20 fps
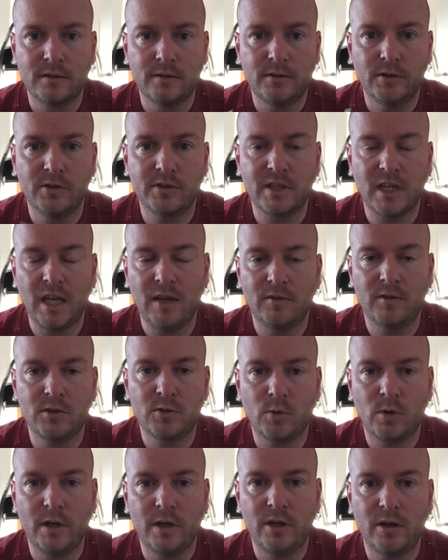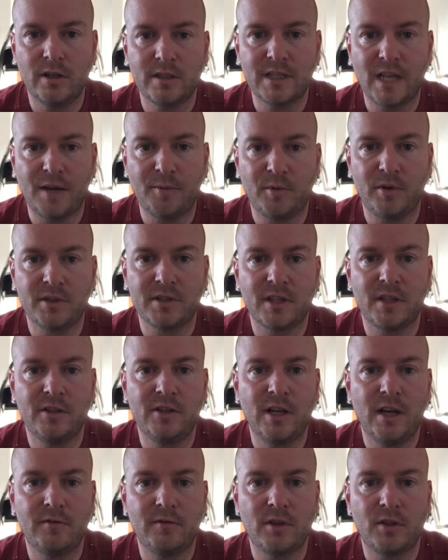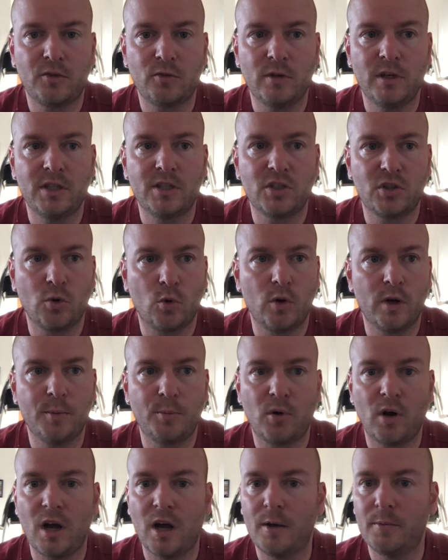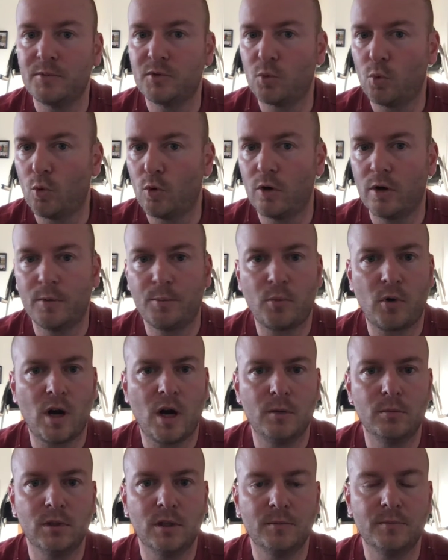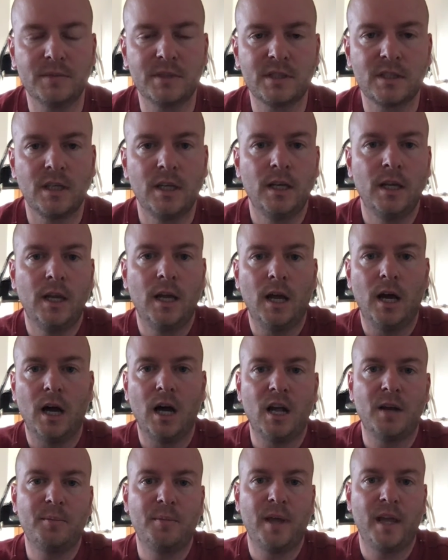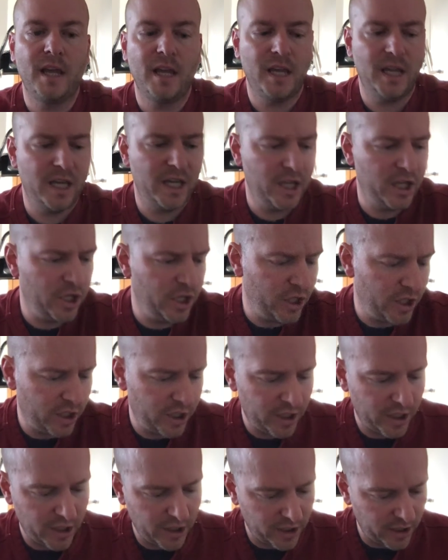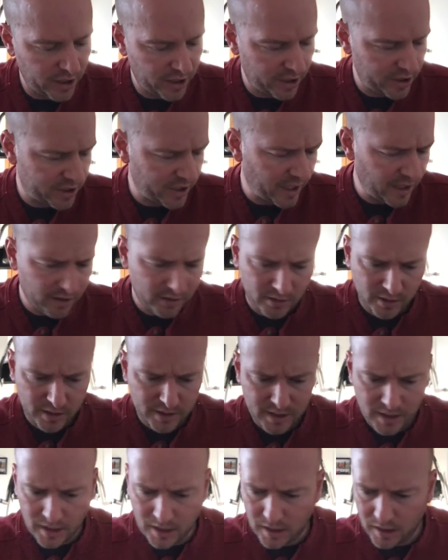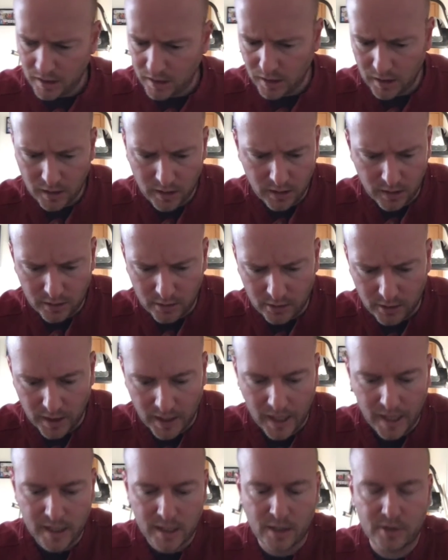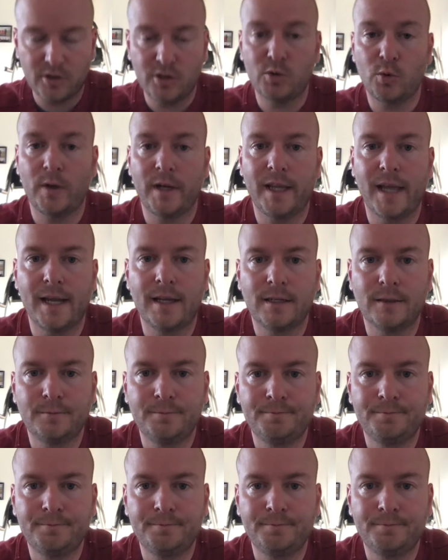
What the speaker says: Those evens were your examples, and then you have the 3 story problems, word problems on page 828.